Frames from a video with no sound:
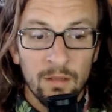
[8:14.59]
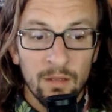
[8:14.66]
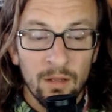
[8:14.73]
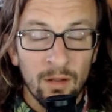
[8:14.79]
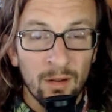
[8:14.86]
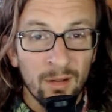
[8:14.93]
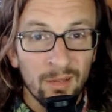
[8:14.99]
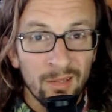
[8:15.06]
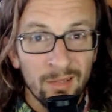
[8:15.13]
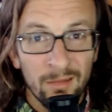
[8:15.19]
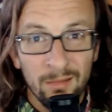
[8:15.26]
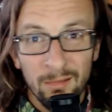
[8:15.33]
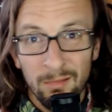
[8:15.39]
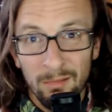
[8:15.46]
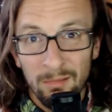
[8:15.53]
Are
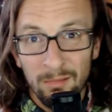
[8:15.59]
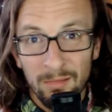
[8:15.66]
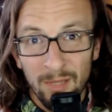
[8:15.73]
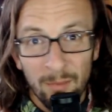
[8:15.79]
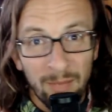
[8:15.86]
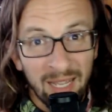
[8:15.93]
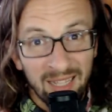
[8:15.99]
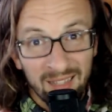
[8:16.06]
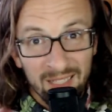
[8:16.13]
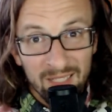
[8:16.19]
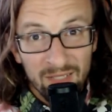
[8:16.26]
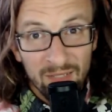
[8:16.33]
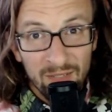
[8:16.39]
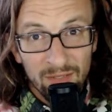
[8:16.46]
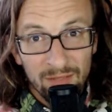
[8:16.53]
you a bad
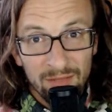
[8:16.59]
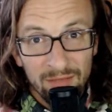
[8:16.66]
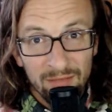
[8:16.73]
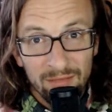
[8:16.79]
listener?